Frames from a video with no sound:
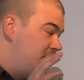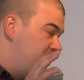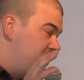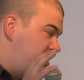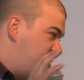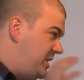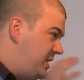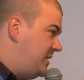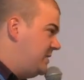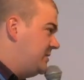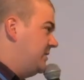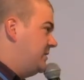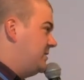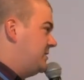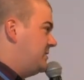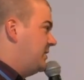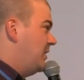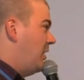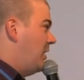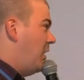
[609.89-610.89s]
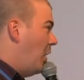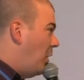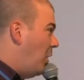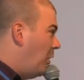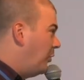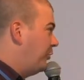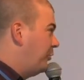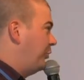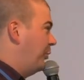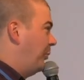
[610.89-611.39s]
Jesus
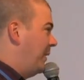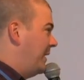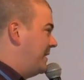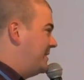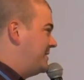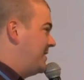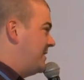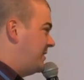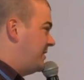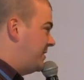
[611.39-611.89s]
also is